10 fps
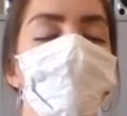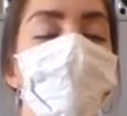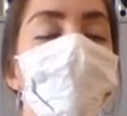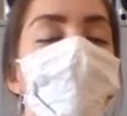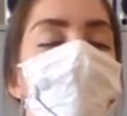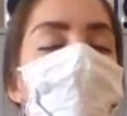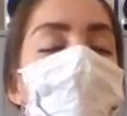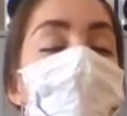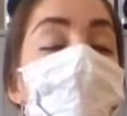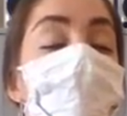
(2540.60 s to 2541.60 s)
so
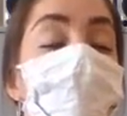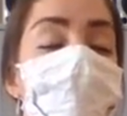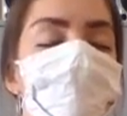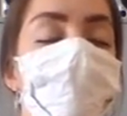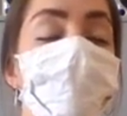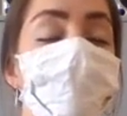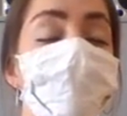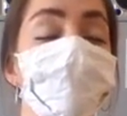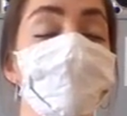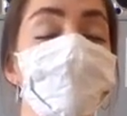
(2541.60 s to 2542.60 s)
too can the breath
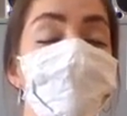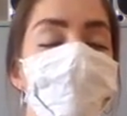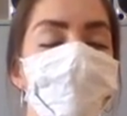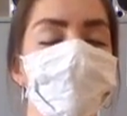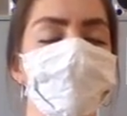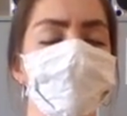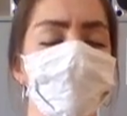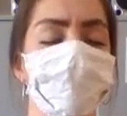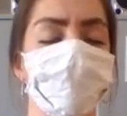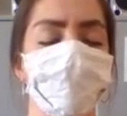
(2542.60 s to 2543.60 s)
steady
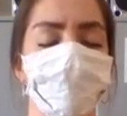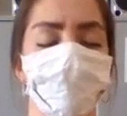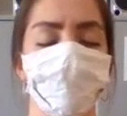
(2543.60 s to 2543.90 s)
the mind.